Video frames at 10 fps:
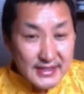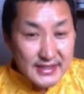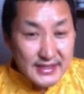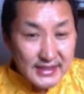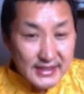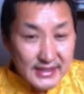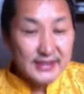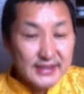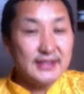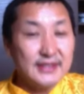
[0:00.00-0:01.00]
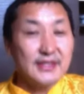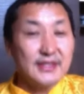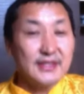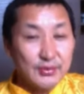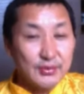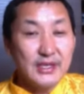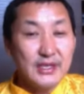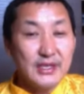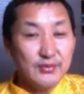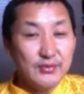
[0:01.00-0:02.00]
It is the
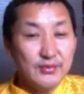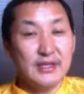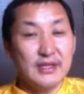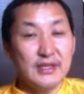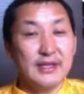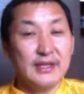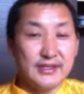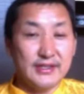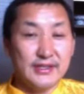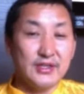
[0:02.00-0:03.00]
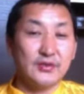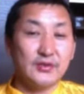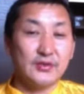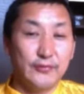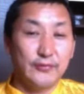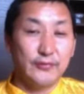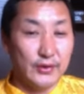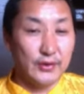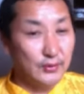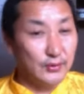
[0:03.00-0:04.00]
really antidote
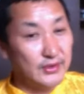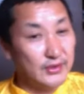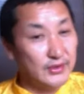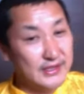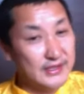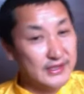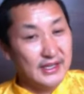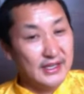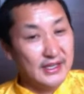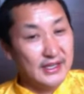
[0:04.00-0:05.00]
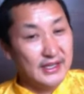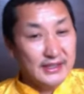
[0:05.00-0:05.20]
for all the sufferings.